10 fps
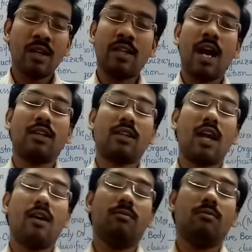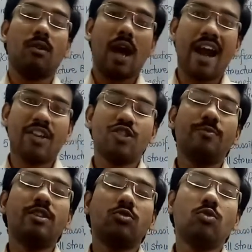that
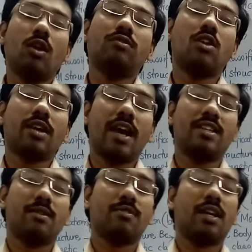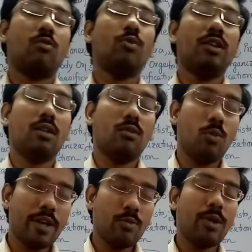arrangement rule of the organisms, and
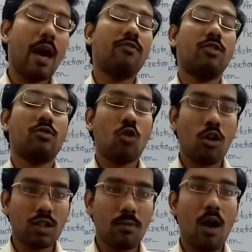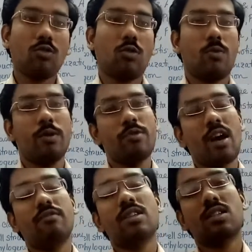when we have talked about or when we
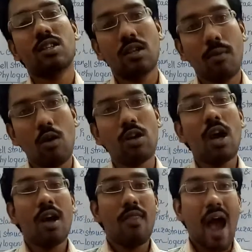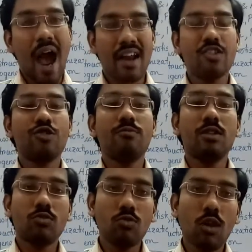have discussed about the
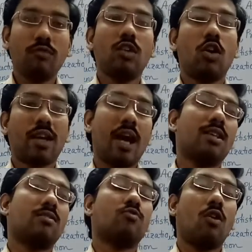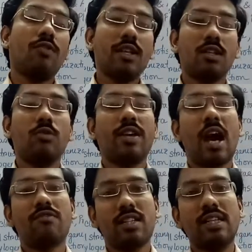arrangement rule of the organisms, obviously we
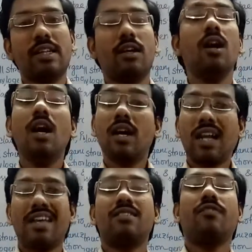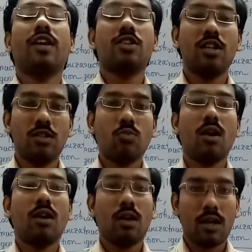have seen there classification is
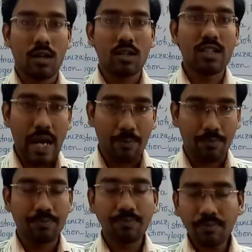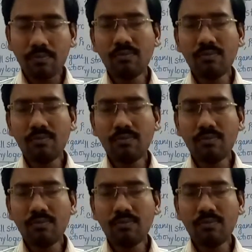one step.